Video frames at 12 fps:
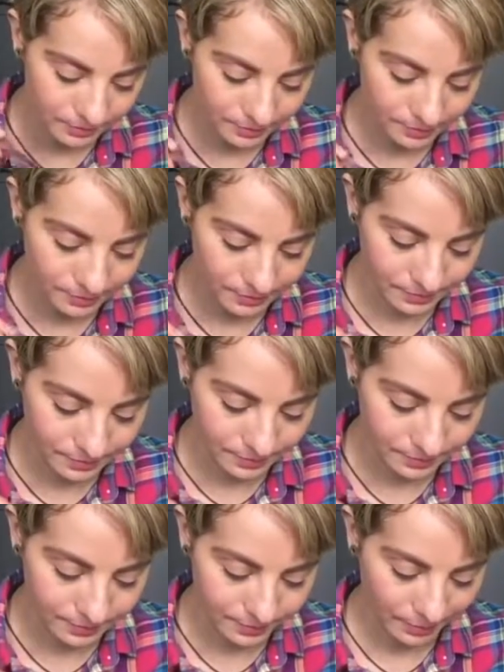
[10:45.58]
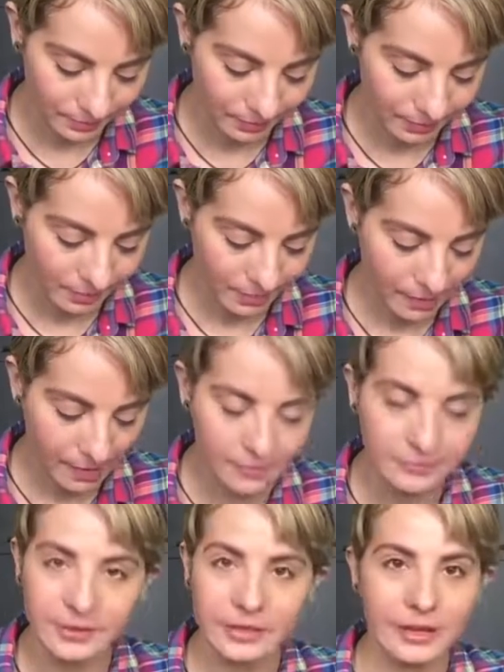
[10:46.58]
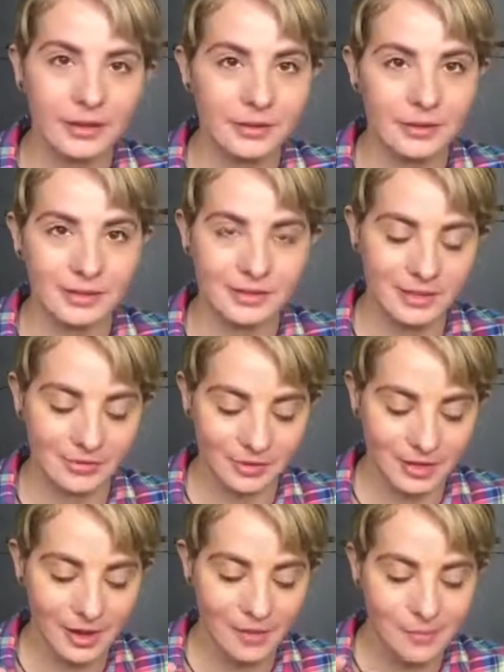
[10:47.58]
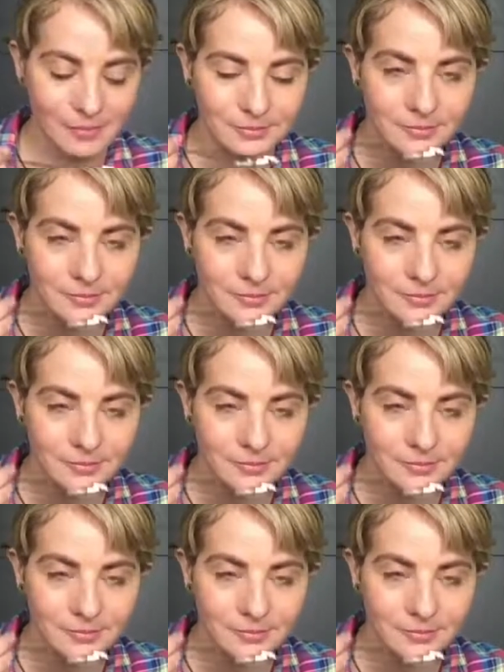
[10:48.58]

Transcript: I feel like I could eat this every day.